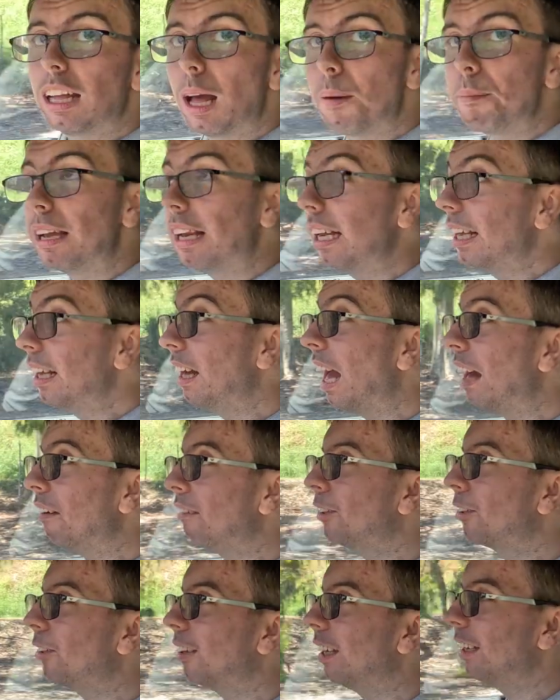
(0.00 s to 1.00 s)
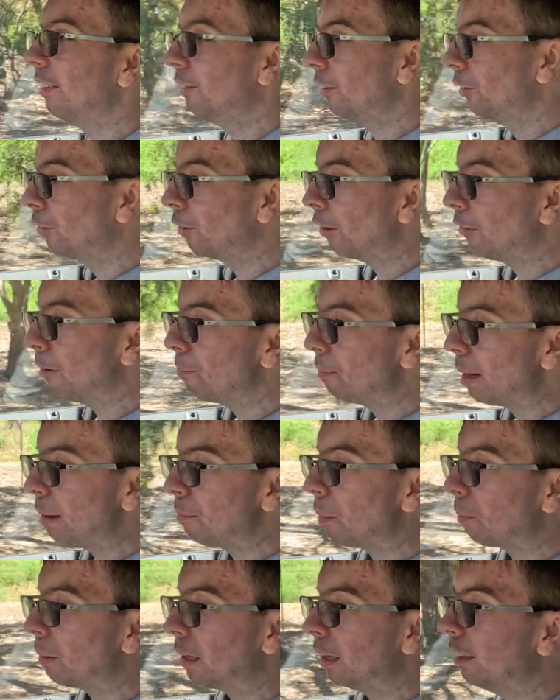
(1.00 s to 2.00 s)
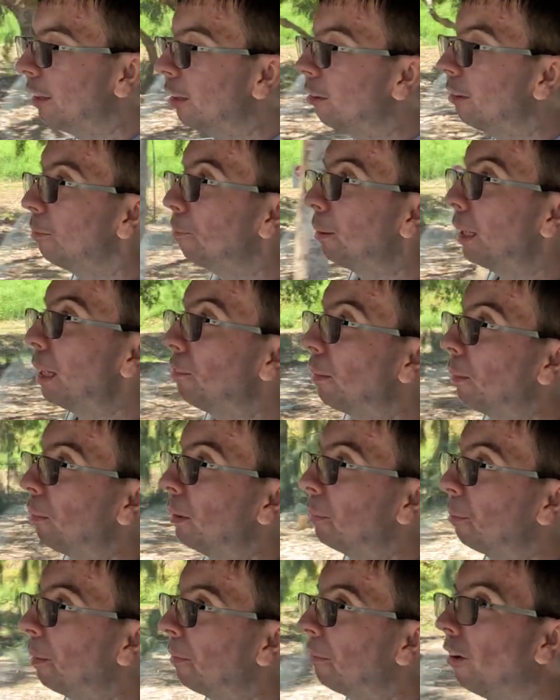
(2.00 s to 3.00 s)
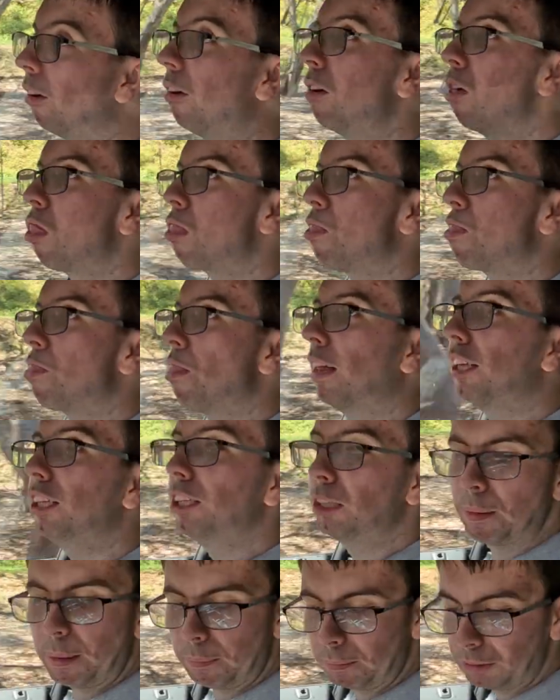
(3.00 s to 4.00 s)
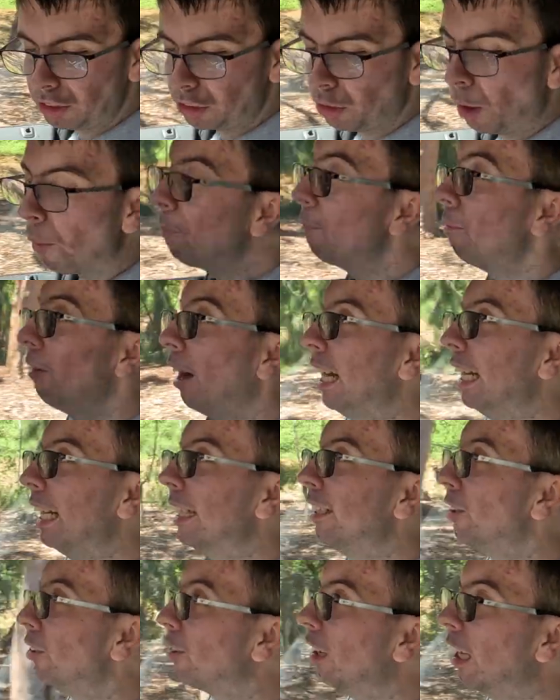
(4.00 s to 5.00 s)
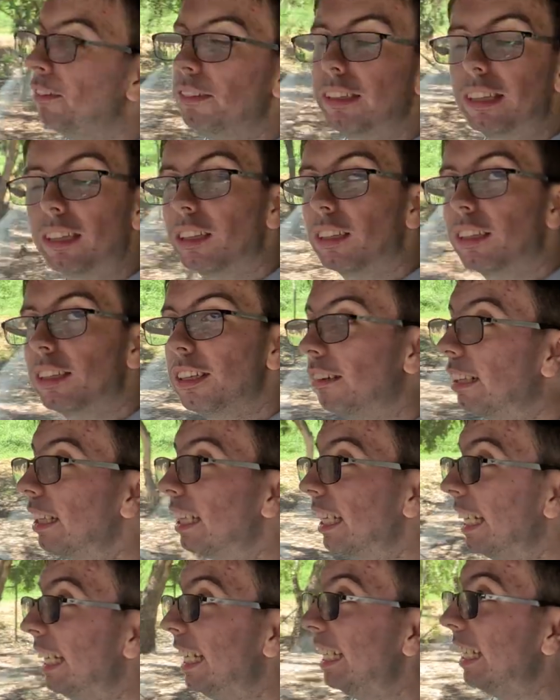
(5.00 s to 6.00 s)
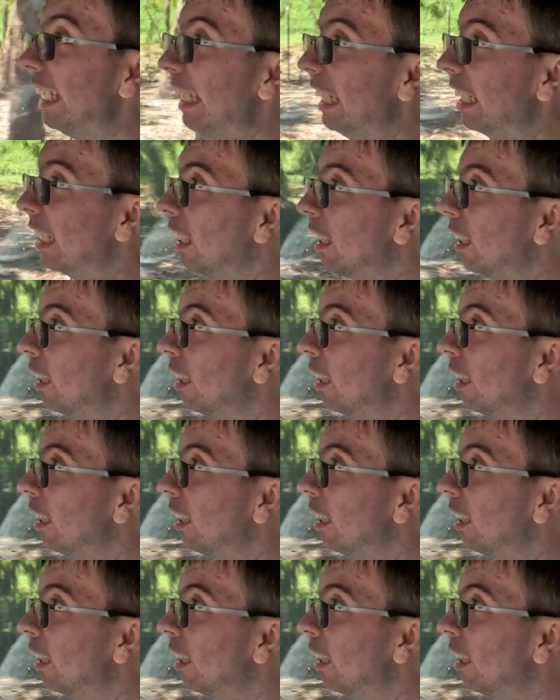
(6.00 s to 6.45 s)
I mean, if you've driven BMW, new BMWs before, you should be able to just hop right in and drive it. You know, it's easy,